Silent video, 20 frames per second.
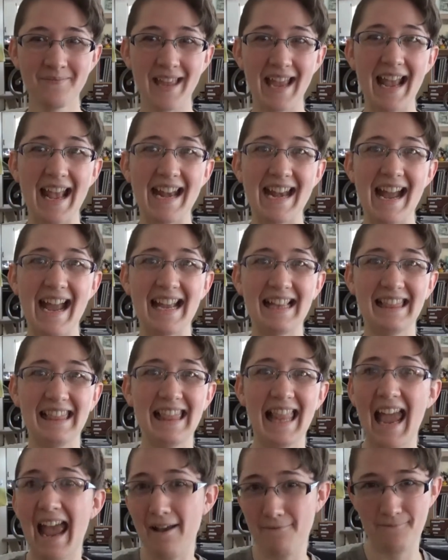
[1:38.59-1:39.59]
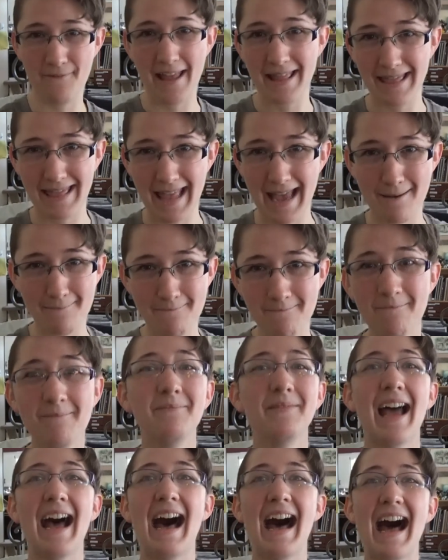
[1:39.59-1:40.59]
And I laugh at them.
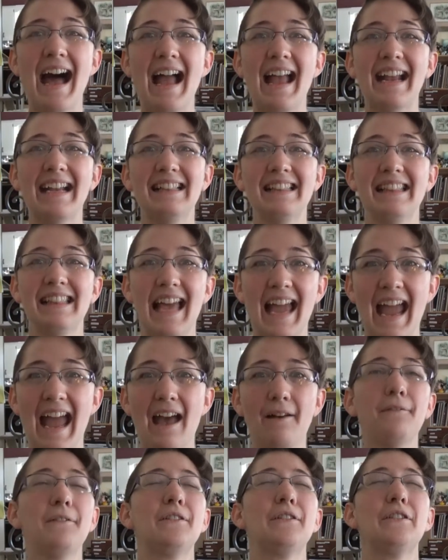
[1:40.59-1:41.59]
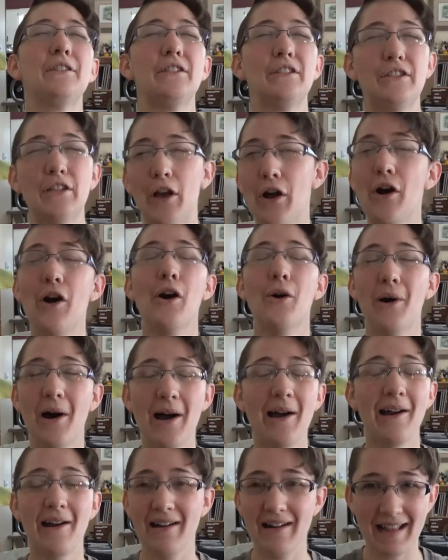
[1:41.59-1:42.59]
I laugh so
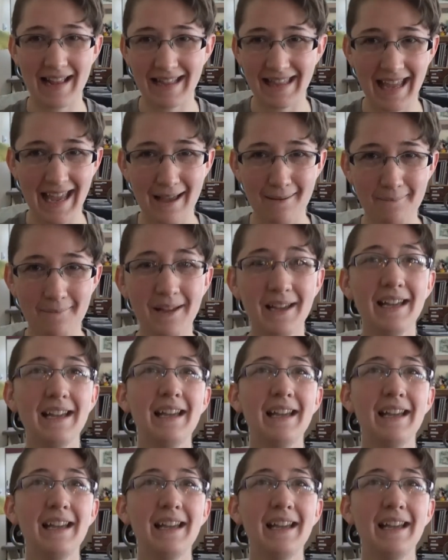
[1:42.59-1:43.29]
hard at them